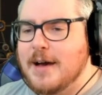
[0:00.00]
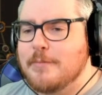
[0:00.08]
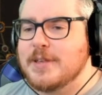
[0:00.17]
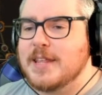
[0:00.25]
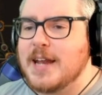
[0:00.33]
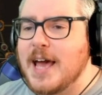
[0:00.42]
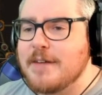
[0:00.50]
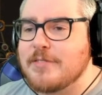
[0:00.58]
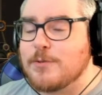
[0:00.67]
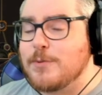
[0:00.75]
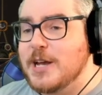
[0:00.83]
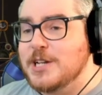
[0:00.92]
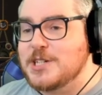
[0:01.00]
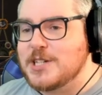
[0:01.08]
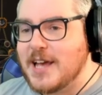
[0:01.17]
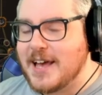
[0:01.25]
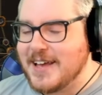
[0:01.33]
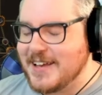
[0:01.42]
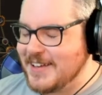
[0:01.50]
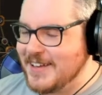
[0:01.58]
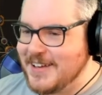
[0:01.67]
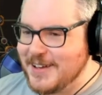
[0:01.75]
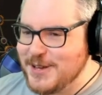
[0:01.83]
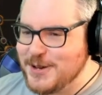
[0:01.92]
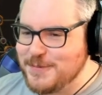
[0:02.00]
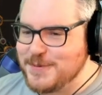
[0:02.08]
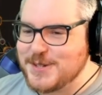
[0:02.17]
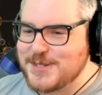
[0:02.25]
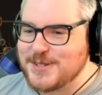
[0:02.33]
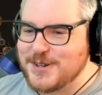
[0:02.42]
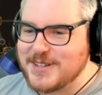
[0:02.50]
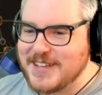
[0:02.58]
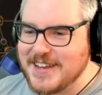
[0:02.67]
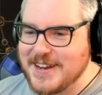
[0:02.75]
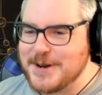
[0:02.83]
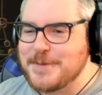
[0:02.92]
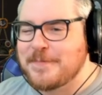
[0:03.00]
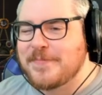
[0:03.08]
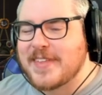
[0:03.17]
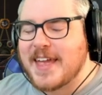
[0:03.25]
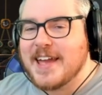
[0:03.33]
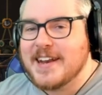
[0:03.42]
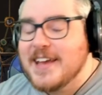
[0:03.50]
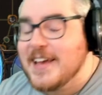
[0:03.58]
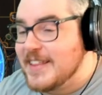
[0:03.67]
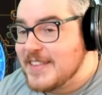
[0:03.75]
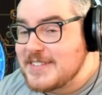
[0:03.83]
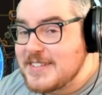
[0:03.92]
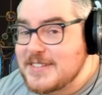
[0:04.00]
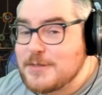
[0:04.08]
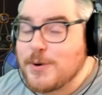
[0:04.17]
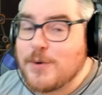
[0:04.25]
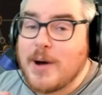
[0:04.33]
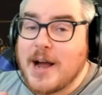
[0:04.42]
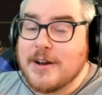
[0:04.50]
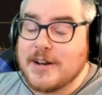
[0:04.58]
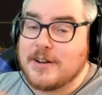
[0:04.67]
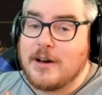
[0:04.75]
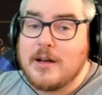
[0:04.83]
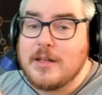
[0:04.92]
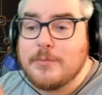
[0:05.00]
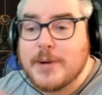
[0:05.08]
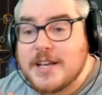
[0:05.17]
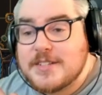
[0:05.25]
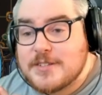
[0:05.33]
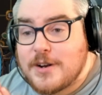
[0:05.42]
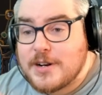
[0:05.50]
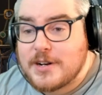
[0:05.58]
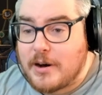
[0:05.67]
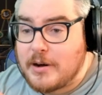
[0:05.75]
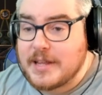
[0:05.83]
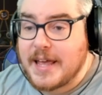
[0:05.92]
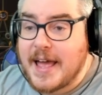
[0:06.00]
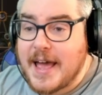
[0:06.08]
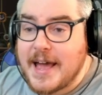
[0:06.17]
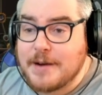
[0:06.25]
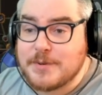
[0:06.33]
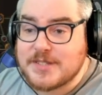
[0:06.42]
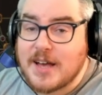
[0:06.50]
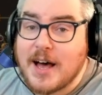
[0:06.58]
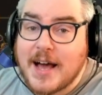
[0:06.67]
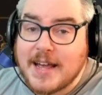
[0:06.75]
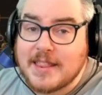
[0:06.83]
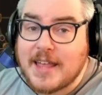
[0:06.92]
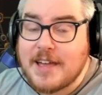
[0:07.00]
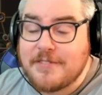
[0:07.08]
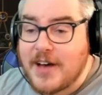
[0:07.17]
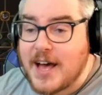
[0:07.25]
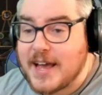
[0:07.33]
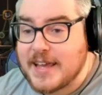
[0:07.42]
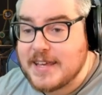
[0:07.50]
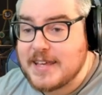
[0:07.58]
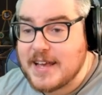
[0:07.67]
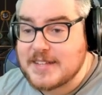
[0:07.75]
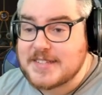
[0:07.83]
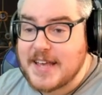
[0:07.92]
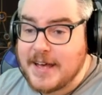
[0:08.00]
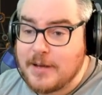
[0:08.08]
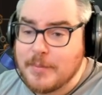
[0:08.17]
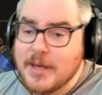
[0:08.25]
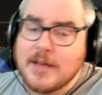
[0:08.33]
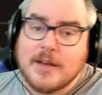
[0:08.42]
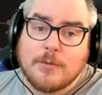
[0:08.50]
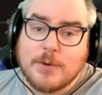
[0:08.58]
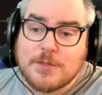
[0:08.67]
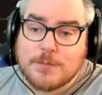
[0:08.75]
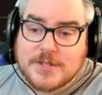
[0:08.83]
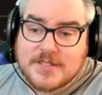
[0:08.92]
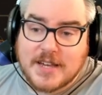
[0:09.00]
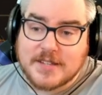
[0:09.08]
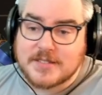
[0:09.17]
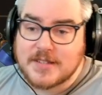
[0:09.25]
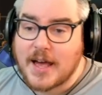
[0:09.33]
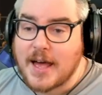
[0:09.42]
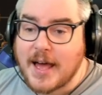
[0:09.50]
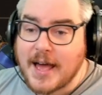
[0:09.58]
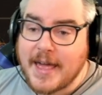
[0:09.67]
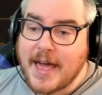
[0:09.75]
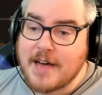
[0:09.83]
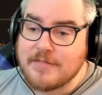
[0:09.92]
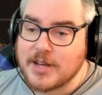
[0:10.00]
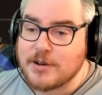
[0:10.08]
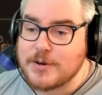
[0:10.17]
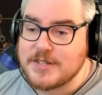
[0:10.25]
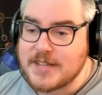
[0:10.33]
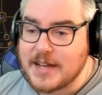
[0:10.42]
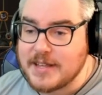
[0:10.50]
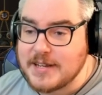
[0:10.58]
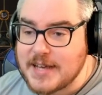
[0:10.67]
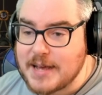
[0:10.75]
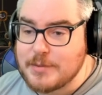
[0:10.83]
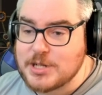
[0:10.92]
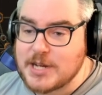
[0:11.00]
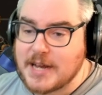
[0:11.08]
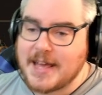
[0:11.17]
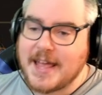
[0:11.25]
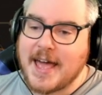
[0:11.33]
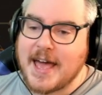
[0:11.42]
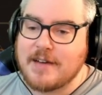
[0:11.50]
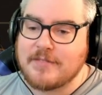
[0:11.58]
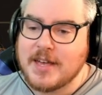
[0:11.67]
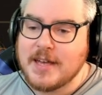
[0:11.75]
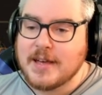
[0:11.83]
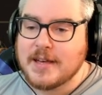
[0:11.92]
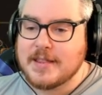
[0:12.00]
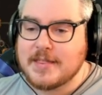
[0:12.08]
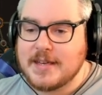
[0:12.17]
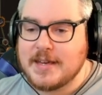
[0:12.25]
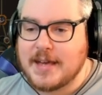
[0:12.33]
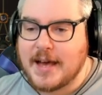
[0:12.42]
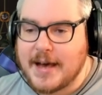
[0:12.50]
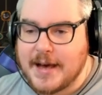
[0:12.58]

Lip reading: We then have the Rage Hubris Circlet here. And this isn't required at all. When I started, all I had was a high life, high ES helm with resist. I have increased LE damage, and I have the